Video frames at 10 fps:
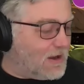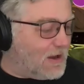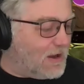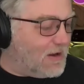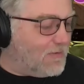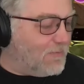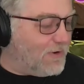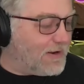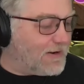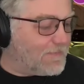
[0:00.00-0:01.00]
uh
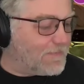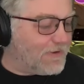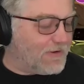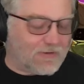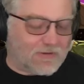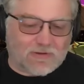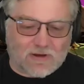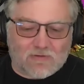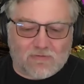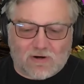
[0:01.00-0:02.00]
but the the
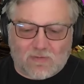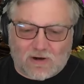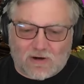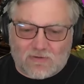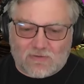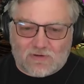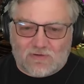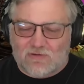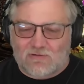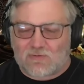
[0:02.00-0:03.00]
thing I found about it is that
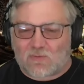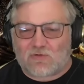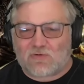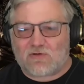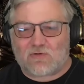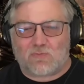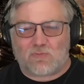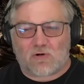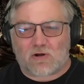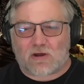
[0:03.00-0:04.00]
the show is mostly just
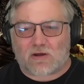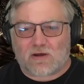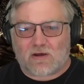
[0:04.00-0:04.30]
boring.